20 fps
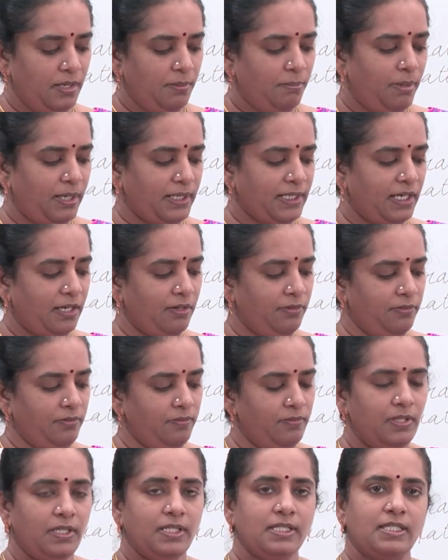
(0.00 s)
But now,
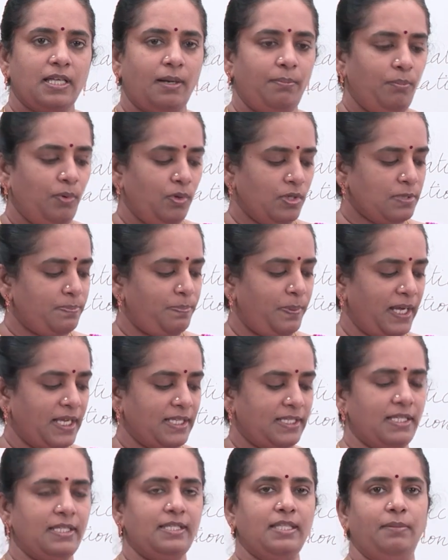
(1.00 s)
some more
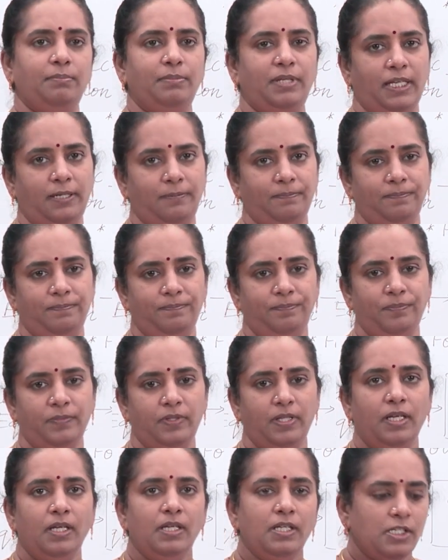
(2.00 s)
space is empty.
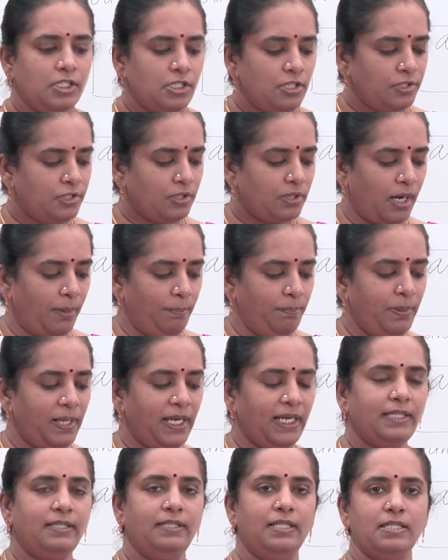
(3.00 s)
So, to
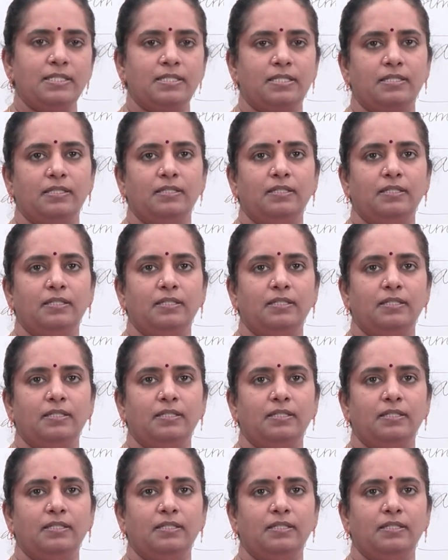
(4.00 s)
complete this